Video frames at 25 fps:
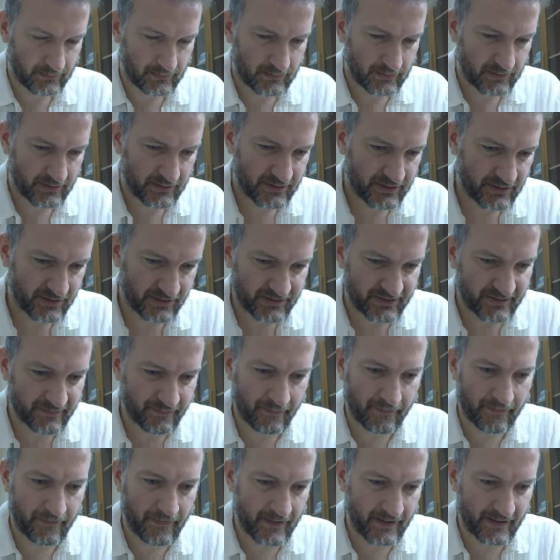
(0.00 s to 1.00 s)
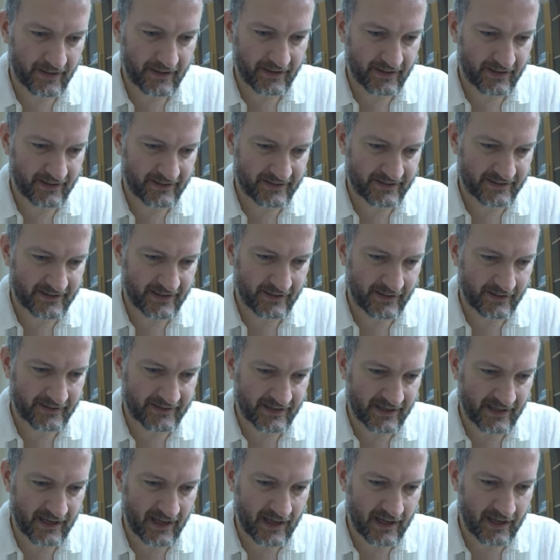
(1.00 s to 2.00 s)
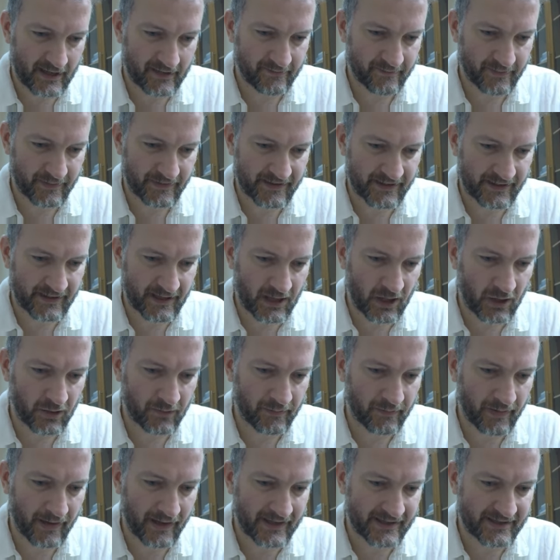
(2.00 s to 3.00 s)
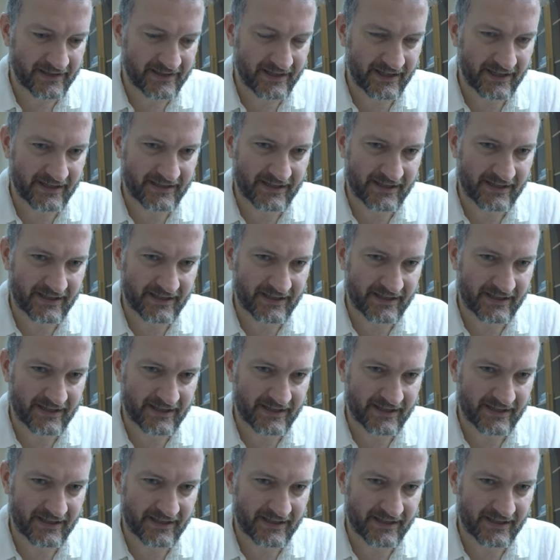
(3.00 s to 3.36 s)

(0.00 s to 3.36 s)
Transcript: So it's alive, but the load balancer, as I